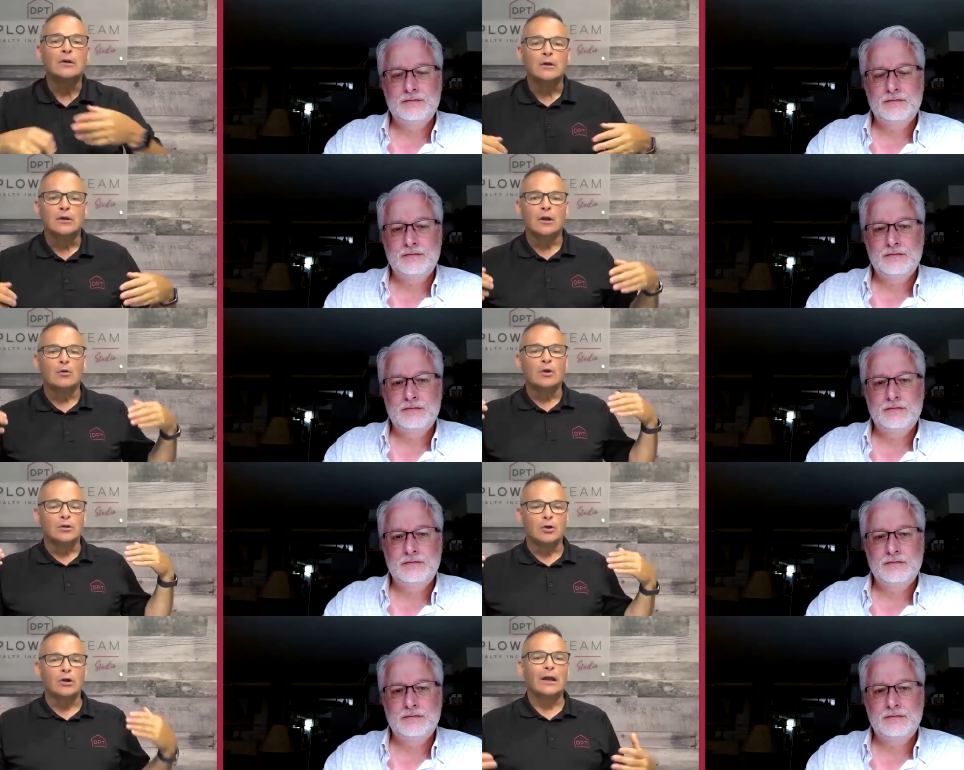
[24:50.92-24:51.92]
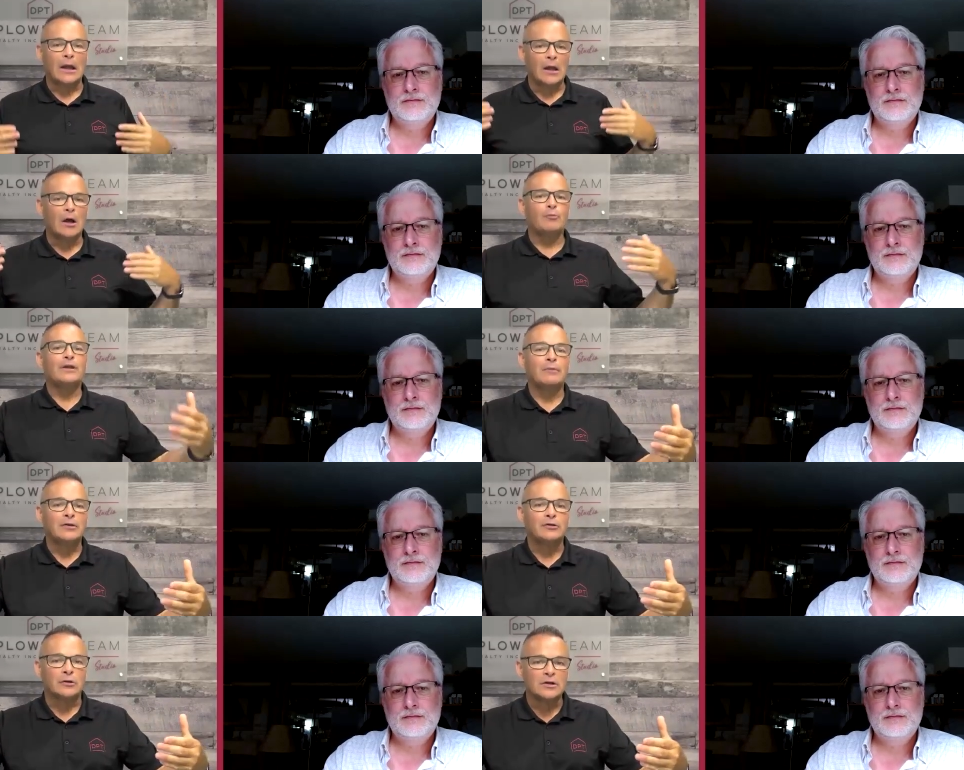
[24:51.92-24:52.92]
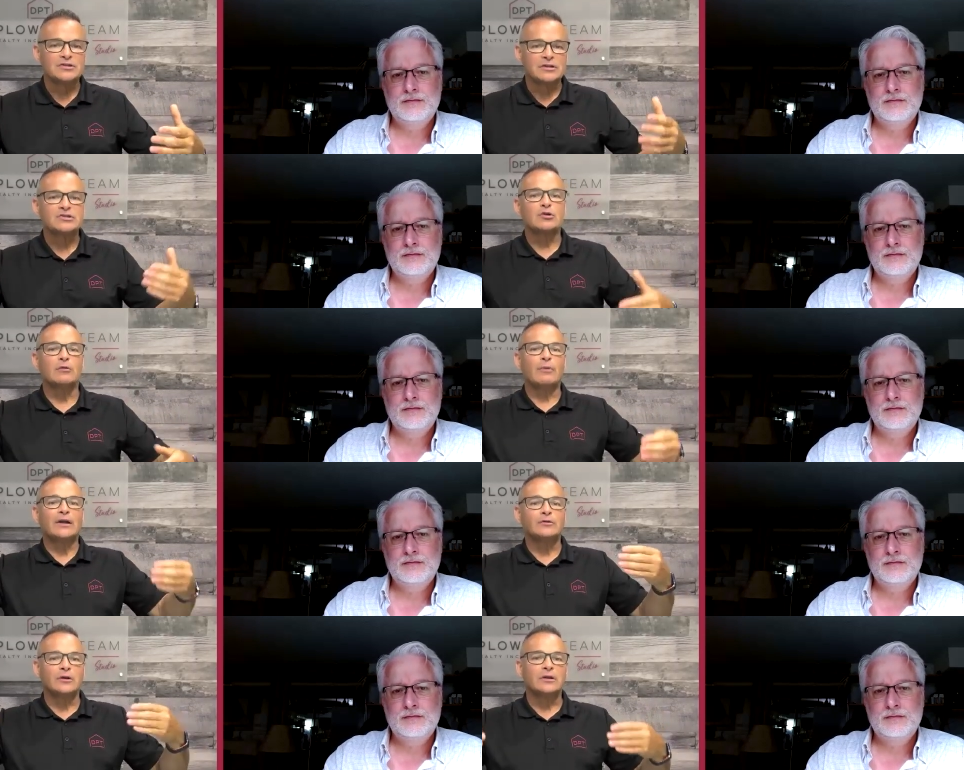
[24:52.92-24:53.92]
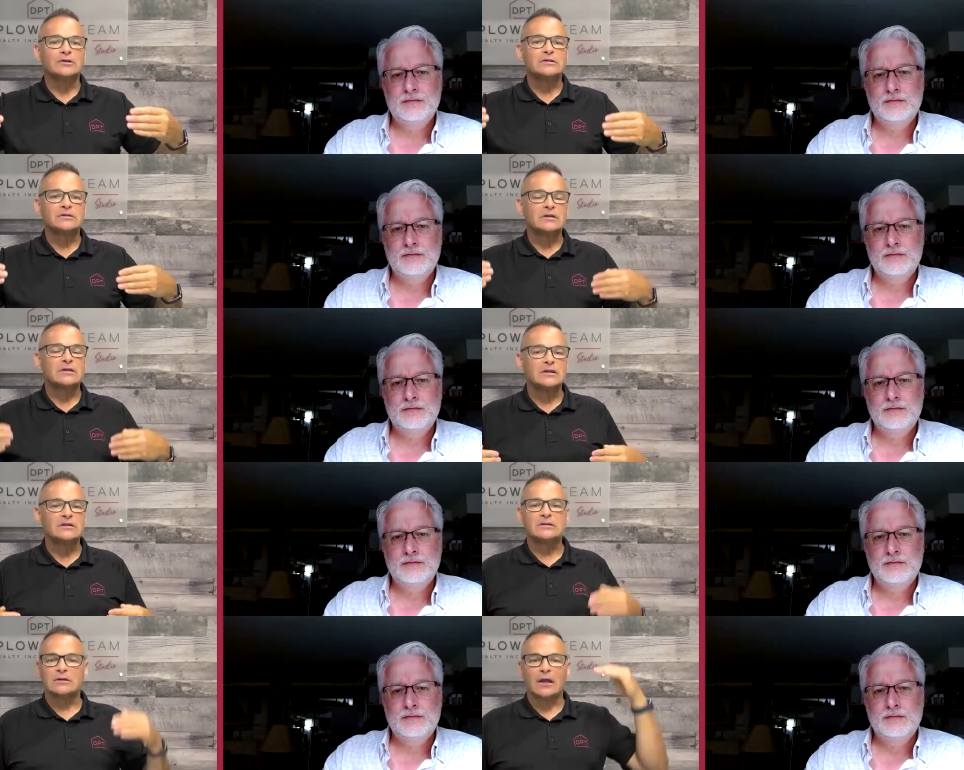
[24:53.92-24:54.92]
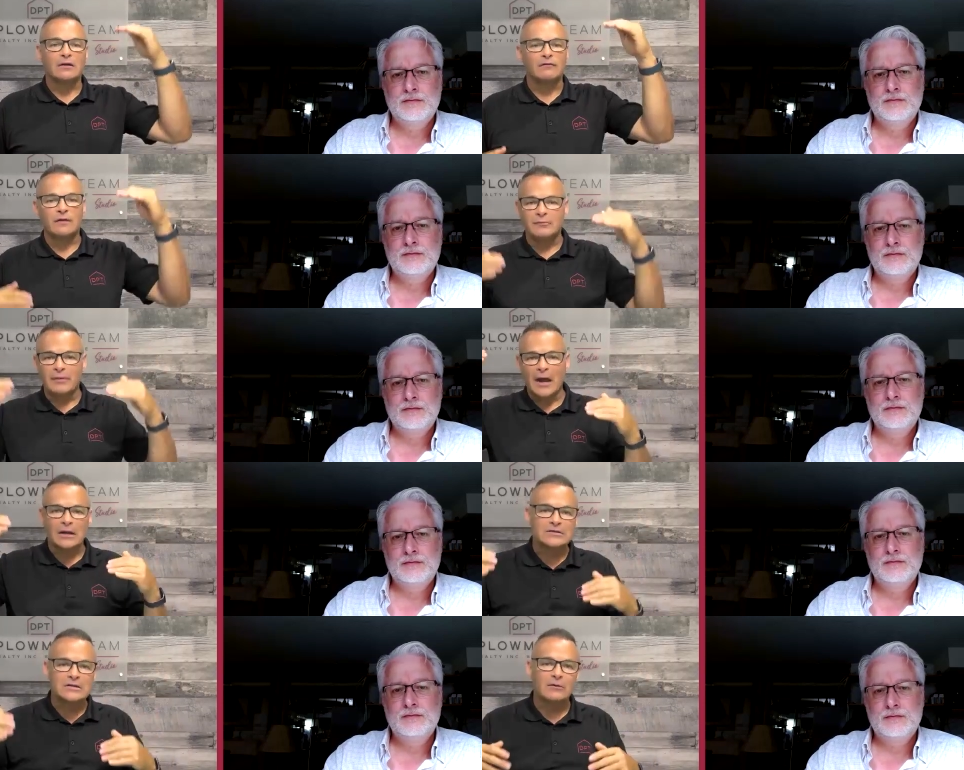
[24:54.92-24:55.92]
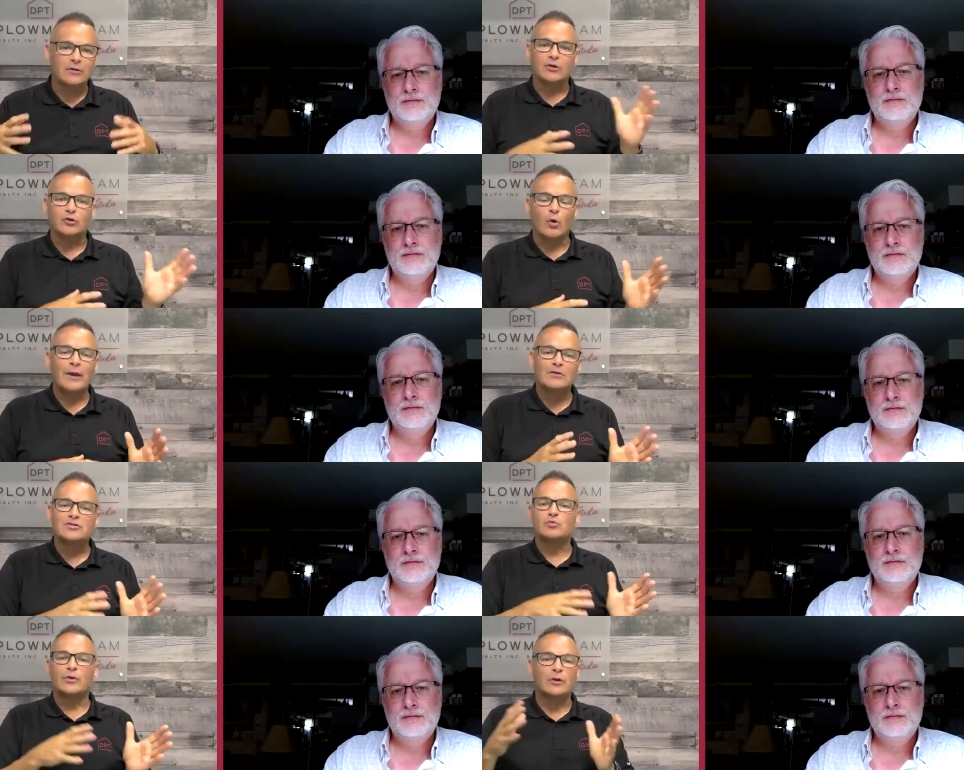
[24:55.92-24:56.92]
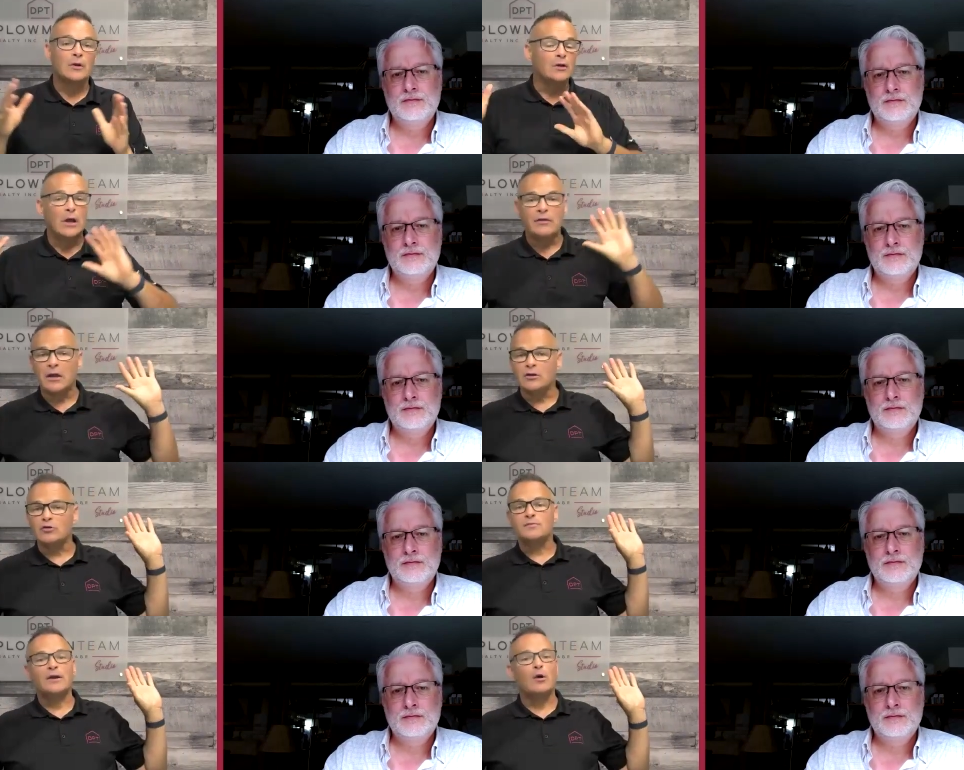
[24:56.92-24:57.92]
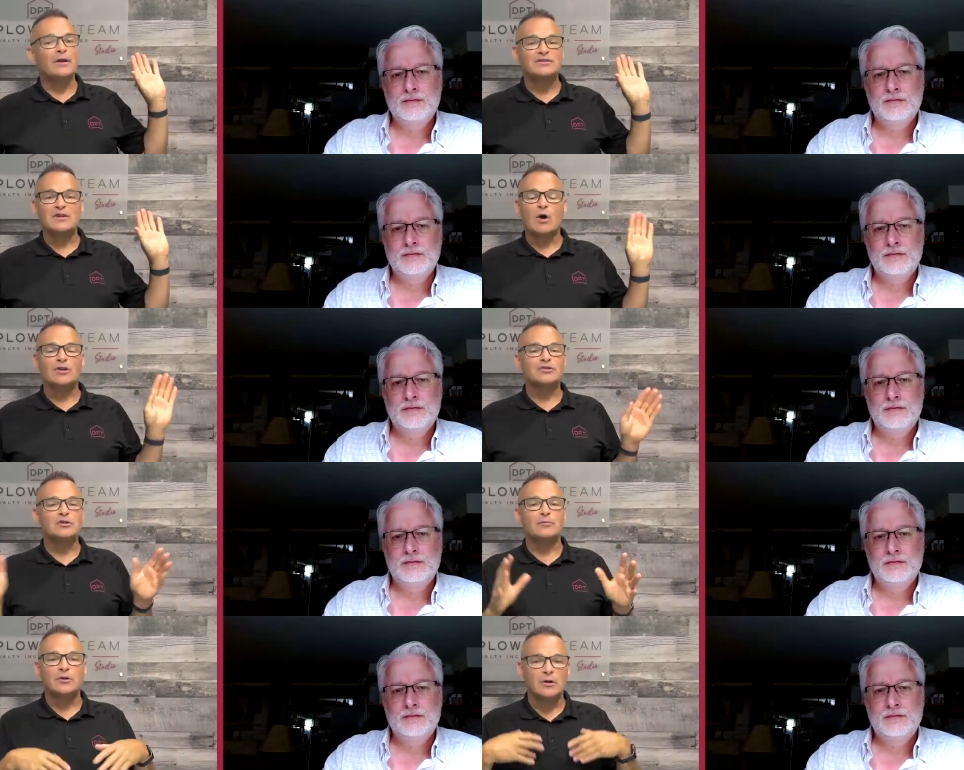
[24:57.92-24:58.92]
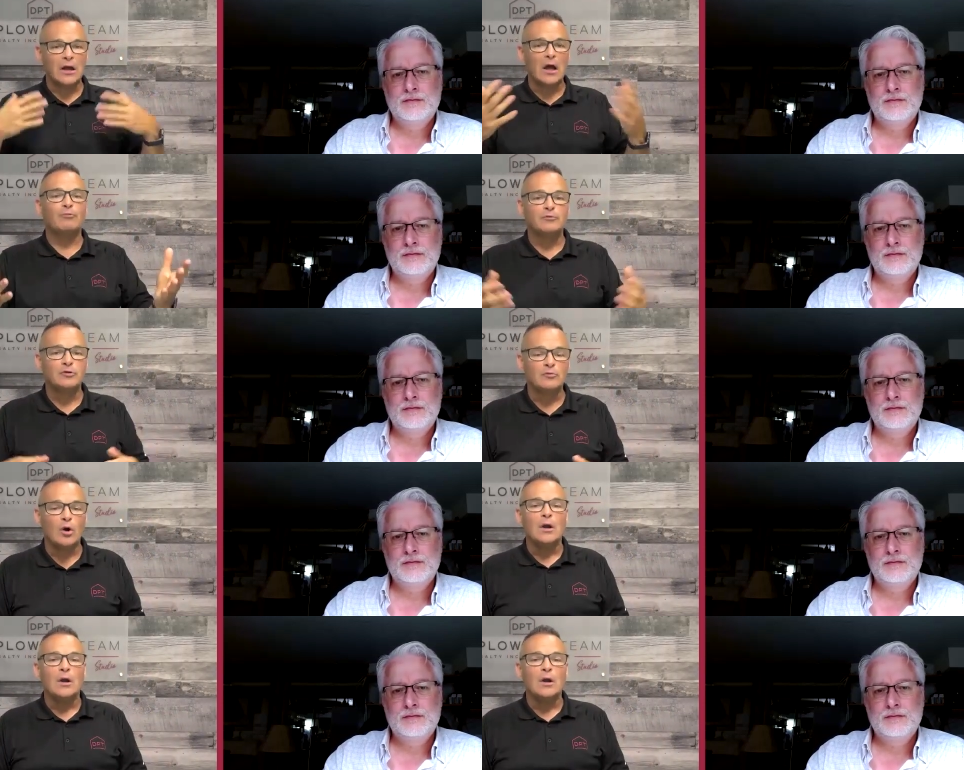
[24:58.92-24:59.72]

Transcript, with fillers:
Speaker 1: you know, you're going to help them get their listing sold by doing this, this, and this, getting feedback, etc. You're going to do open houses when they're, and they can do as many open houses they want to, but you're going to help them do more.